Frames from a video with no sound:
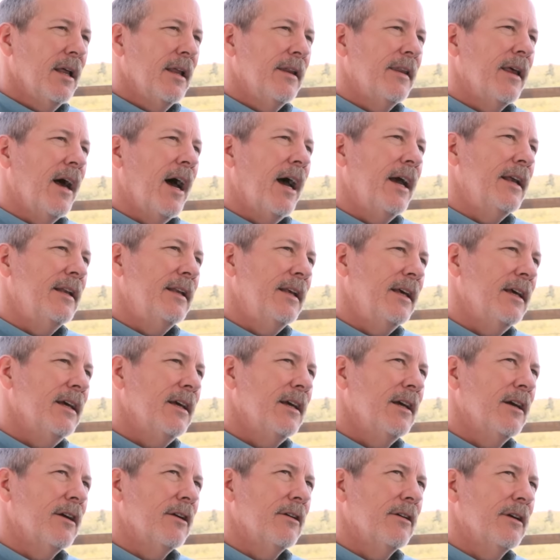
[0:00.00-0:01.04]
The idea
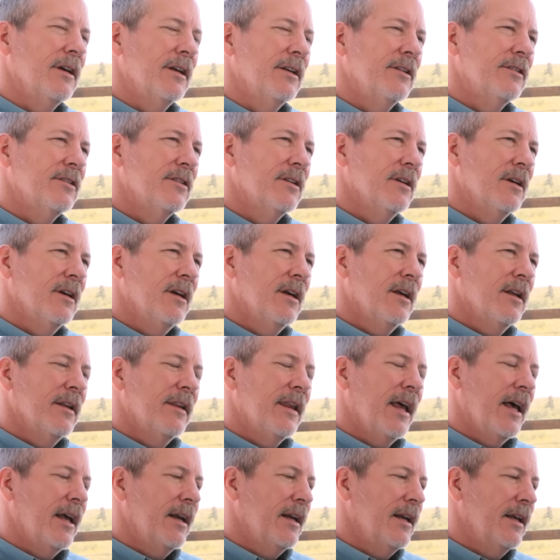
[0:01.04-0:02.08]
here is
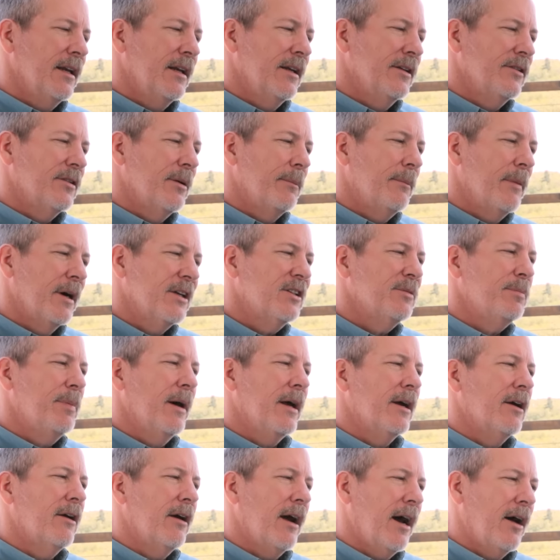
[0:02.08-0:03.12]
that it is a much
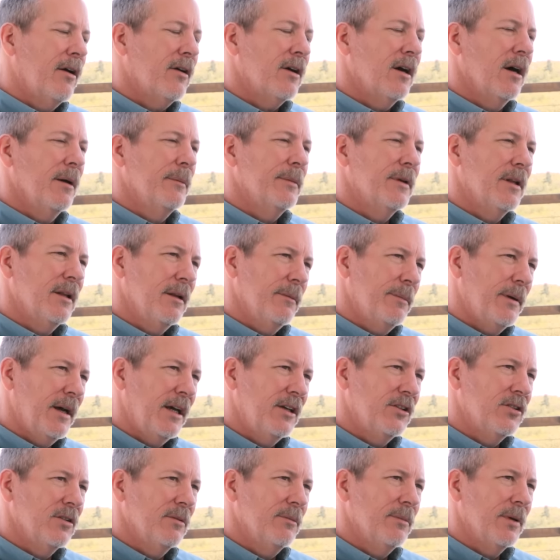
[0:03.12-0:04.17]
better outcome to the
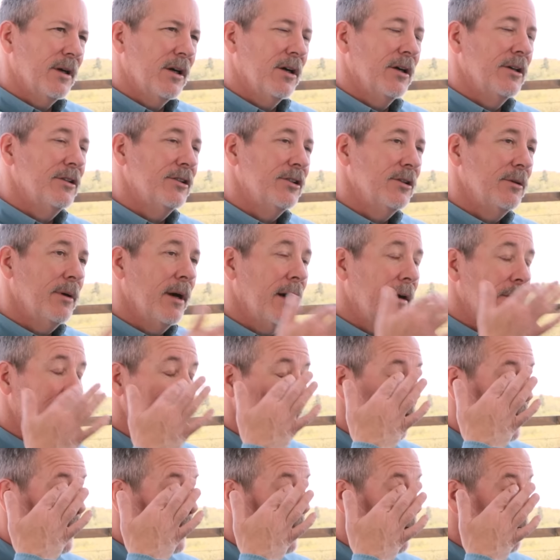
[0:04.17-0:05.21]
patient because you have
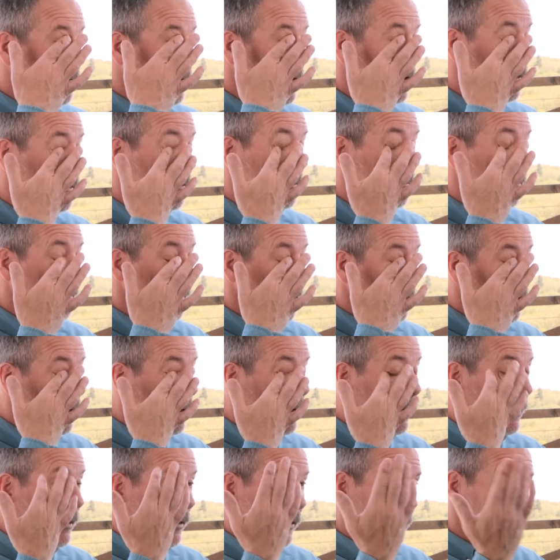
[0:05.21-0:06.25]
different
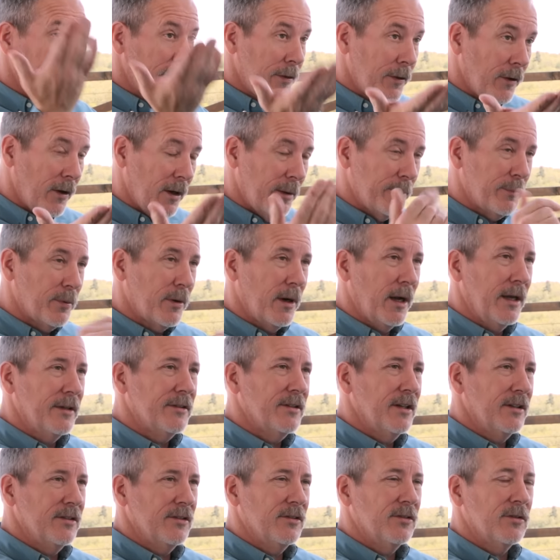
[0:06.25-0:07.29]
thought
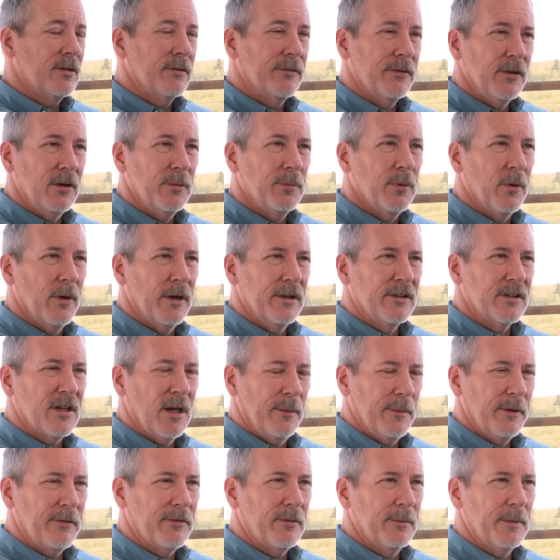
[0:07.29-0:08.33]
processes or viewpoints
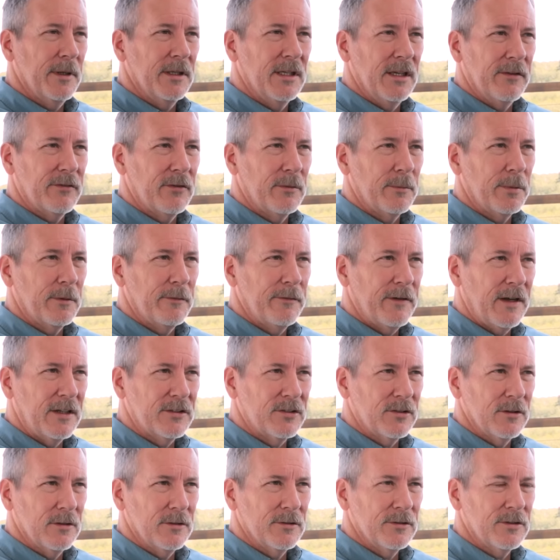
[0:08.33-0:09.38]
coming from the different
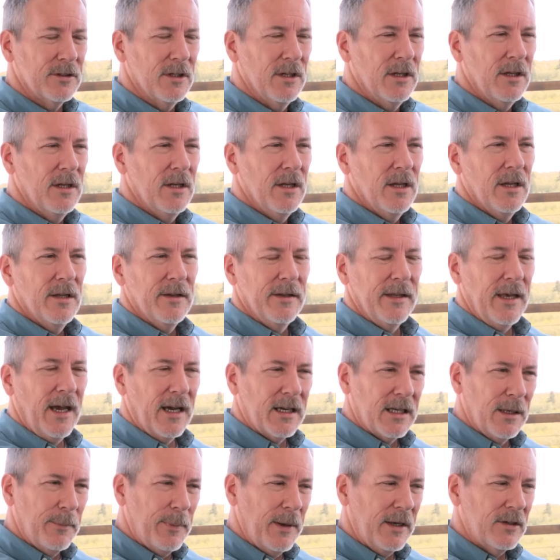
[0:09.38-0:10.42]
professionals. The
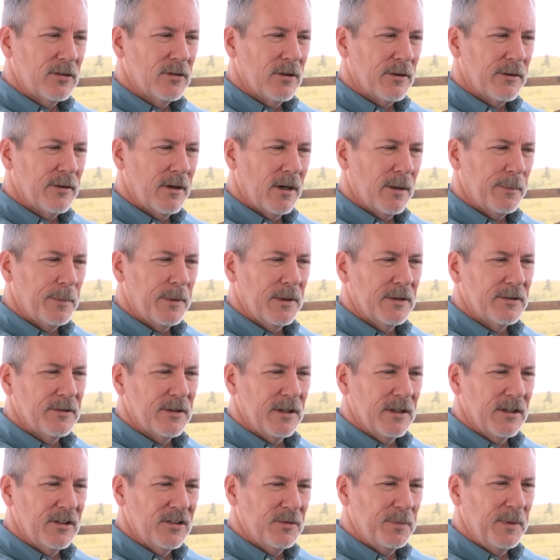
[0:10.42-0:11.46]
occupational therapist
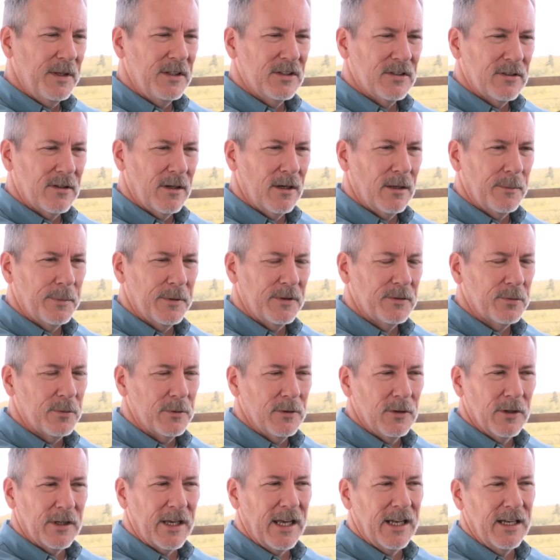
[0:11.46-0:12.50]
and the speech therapist would
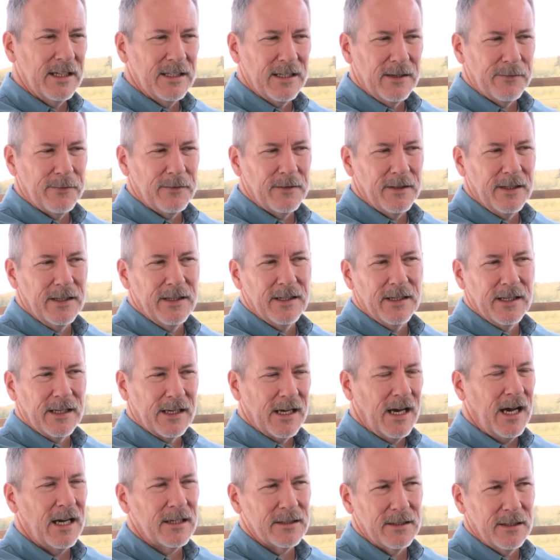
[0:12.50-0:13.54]
look at it differently than the
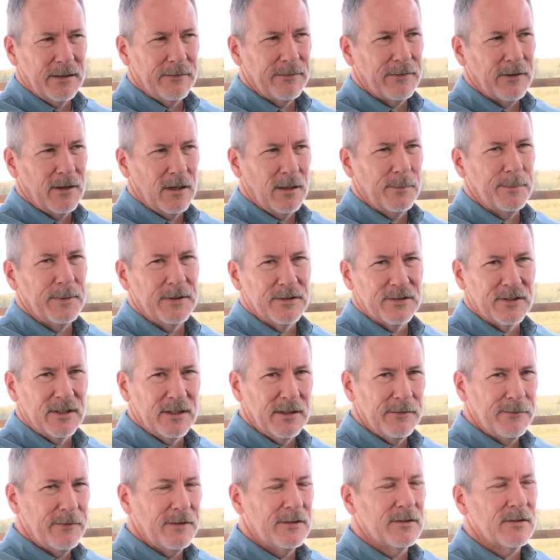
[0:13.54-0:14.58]
cognitive therapist and
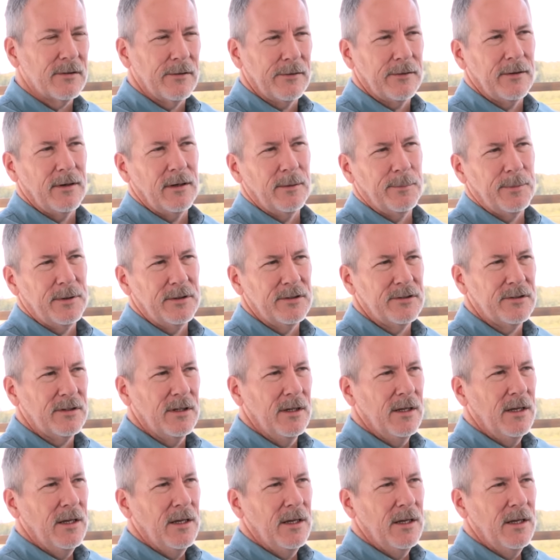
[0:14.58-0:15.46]
the physical therapist.